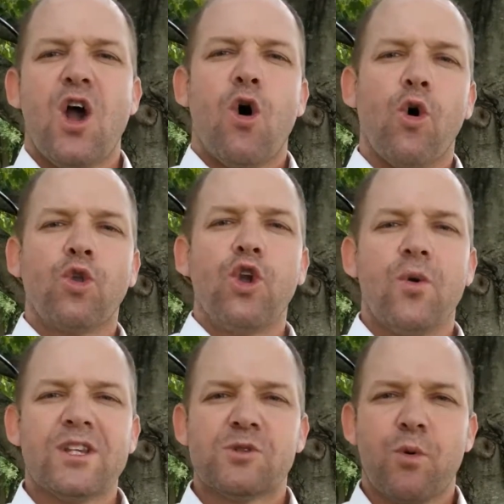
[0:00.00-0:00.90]
All
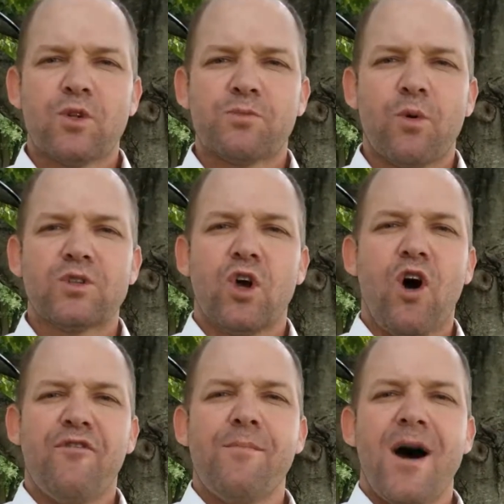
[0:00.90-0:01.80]
US sportsbooks
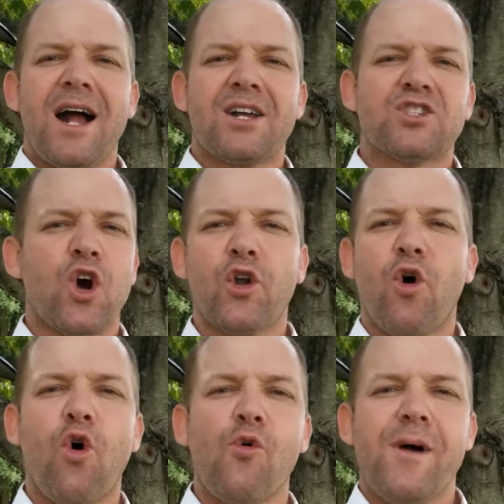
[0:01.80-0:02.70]
offer markets on
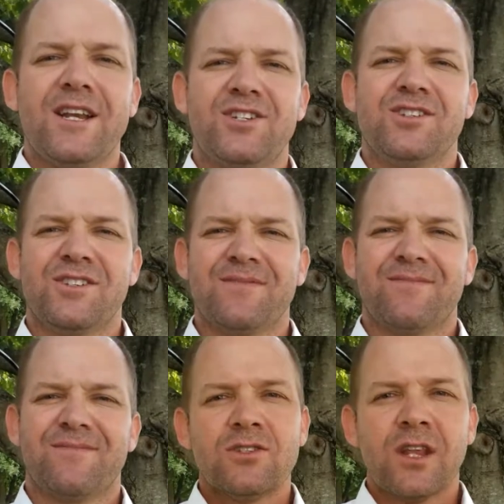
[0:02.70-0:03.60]
all
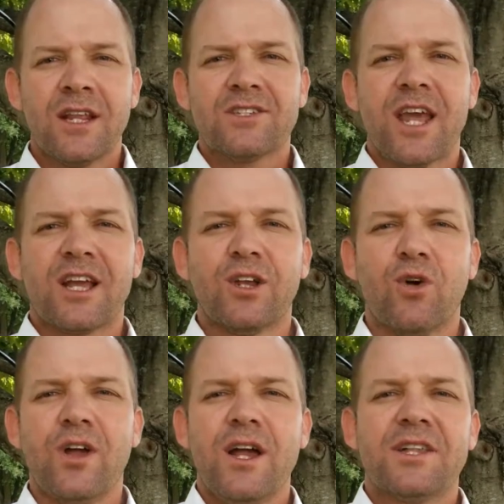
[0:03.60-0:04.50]
matches. So let's take a look
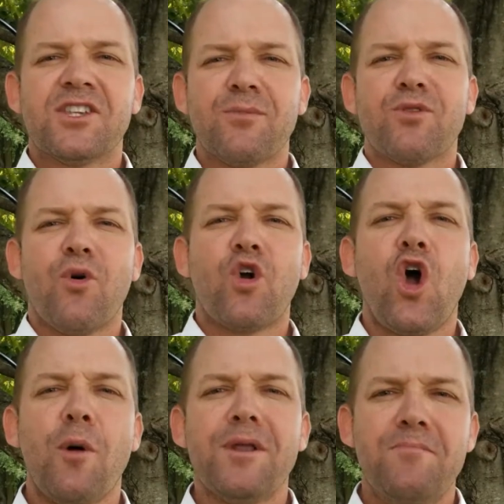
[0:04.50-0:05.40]
at some of the more
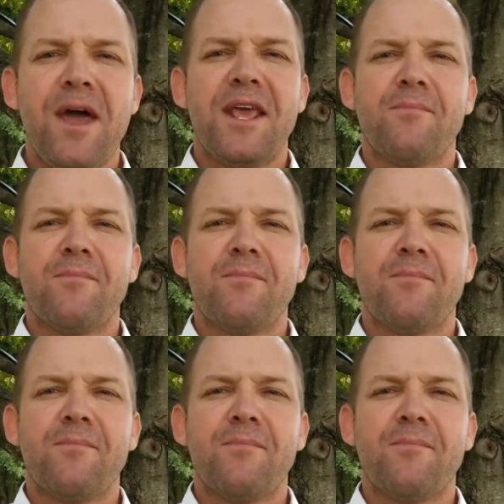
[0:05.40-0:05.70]
common betting